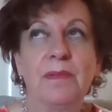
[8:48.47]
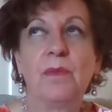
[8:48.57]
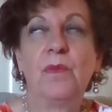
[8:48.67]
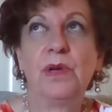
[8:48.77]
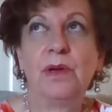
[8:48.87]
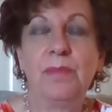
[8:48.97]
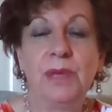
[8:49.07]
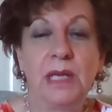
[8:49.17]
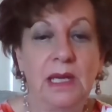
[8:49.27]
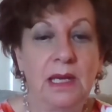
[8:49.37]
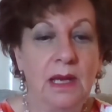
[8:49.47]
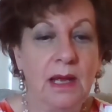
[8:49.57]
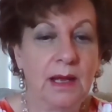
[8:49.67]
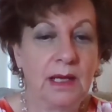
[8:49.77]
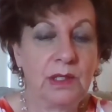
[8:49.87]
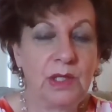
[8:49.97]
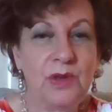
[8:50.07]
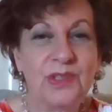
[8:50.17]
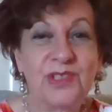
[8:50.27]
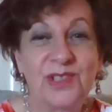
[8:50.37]
will be
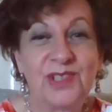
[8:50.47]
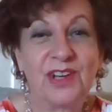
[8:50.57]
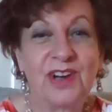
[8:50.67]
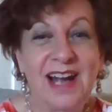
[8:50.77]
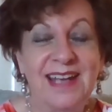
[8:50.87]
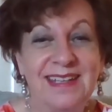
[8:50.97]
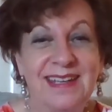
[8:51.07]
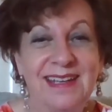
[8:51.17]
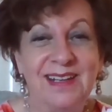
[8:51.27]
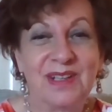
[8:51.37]
closer to your ideal.